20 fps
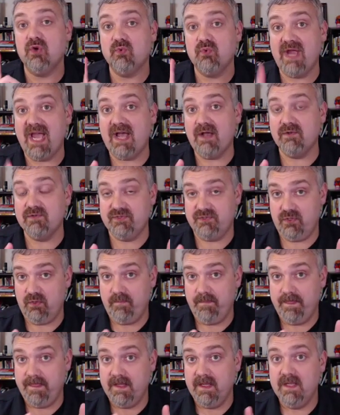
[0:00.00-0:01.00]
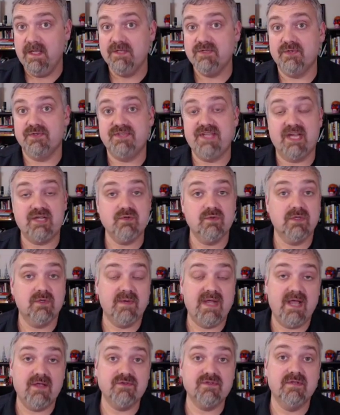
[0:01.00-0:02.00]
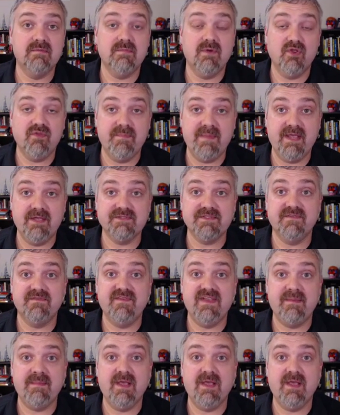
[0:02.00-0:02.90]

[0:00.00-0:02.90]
arousal. So sexual arousal in both males and